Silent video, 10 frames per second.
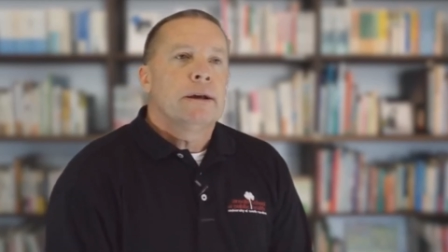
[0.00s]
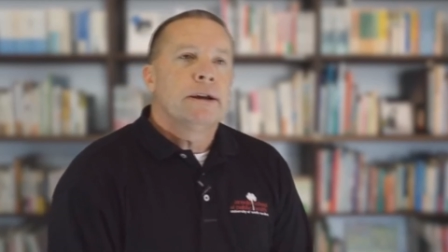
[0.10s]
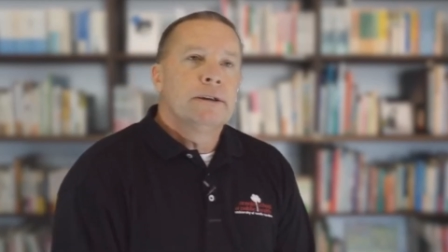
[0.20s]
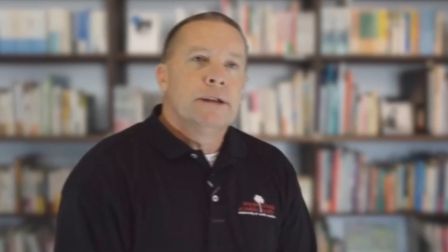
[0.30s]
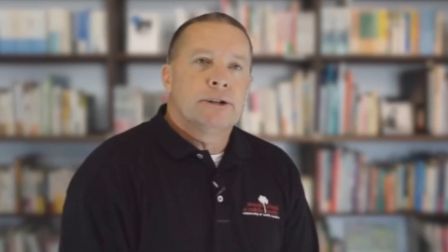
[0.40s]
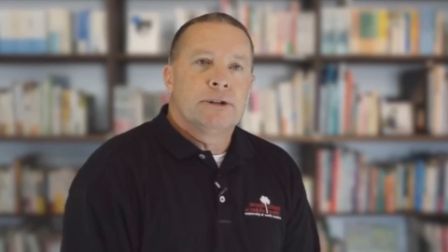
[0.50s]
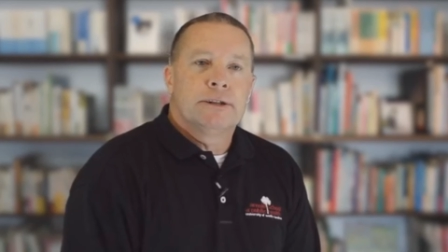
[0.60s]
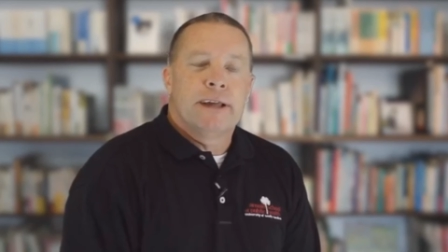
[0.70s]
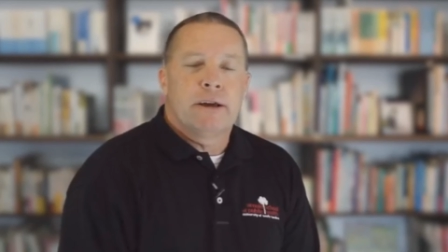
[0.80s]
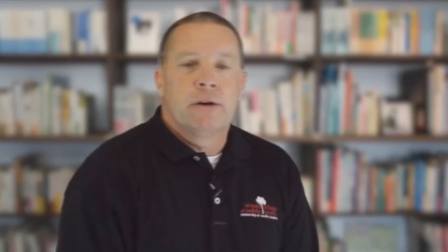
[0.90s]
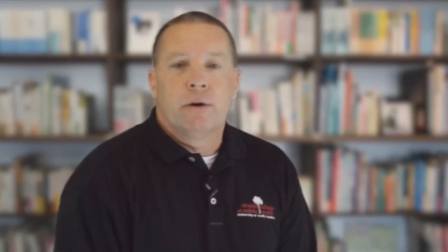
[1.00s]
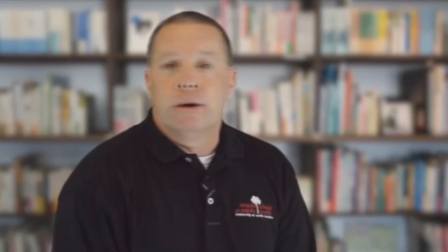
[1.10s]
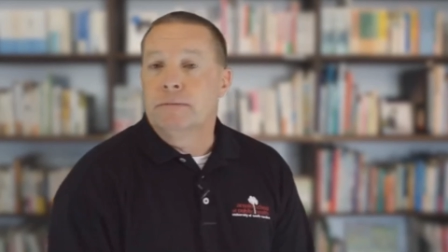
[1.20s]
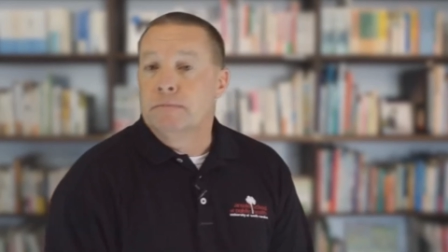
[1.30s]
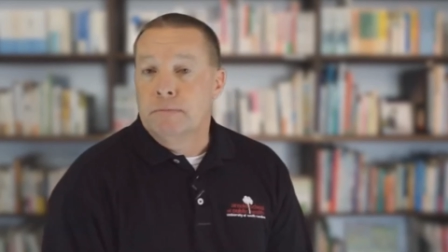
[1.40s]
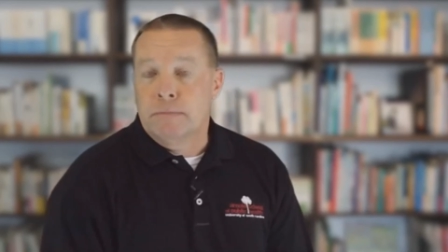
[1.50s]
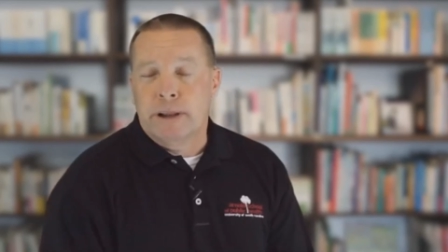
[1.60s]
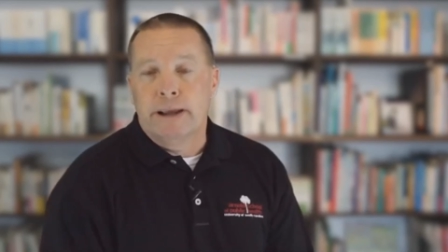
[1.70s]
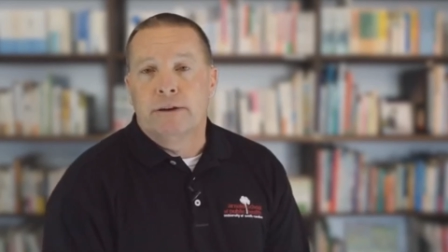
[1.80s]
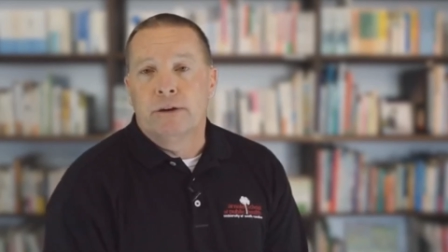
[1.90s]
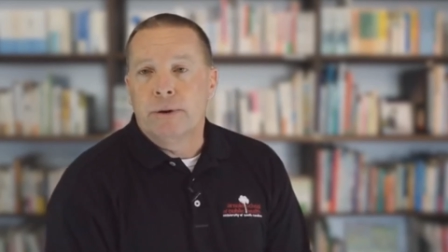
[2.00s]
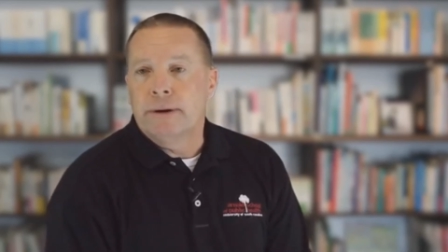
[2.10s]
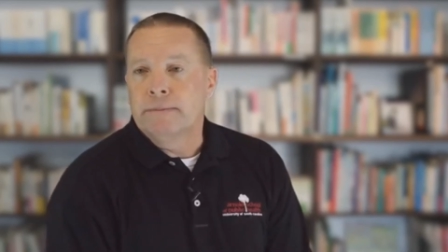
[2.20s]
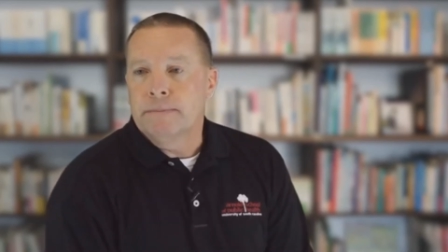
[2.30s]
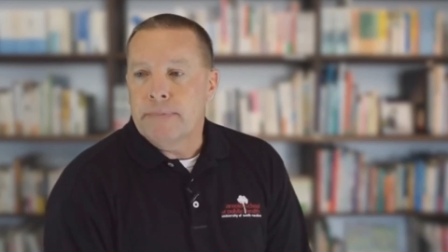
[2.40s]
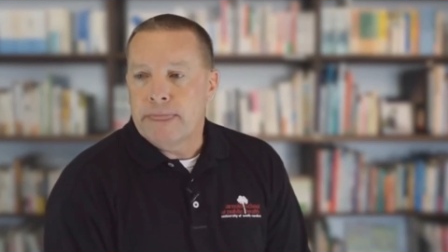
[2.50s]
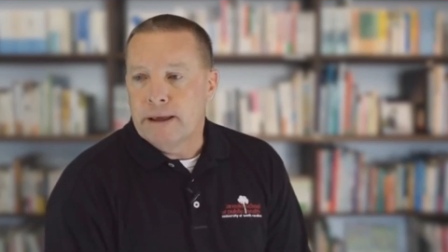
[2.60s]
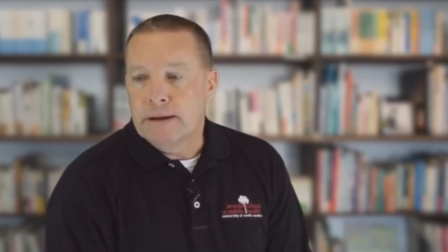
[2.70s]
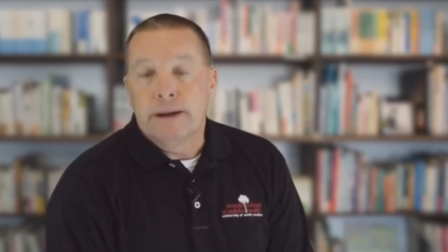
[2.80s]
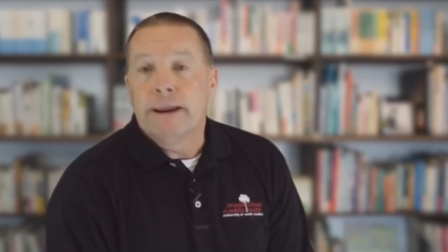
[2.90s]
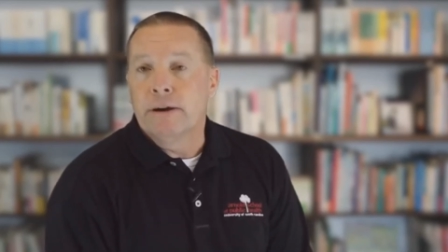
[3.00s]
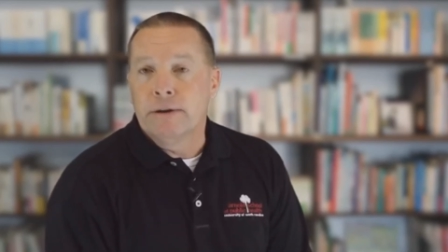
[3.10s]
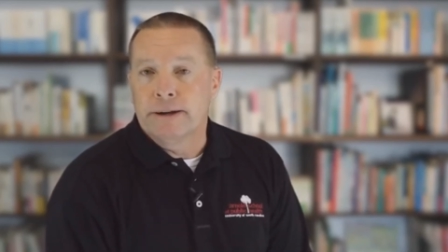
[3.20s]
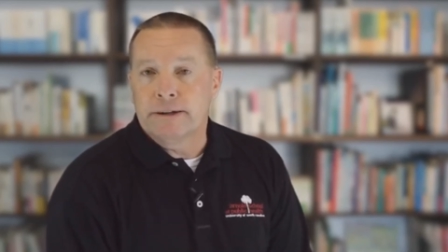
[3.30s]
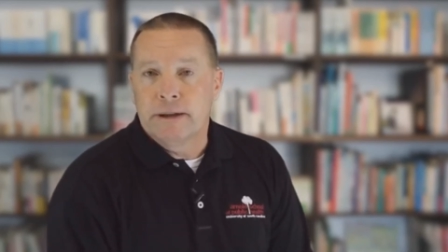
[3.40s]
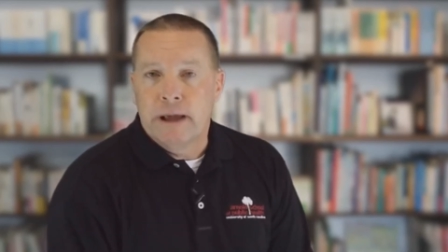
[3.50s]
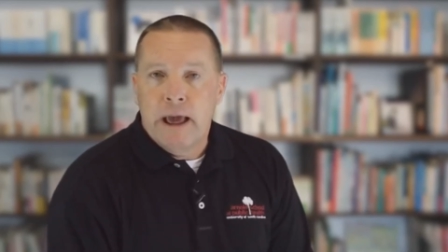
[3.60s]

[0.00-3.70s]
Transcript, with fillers: conditions that could lead to a, um, an illness.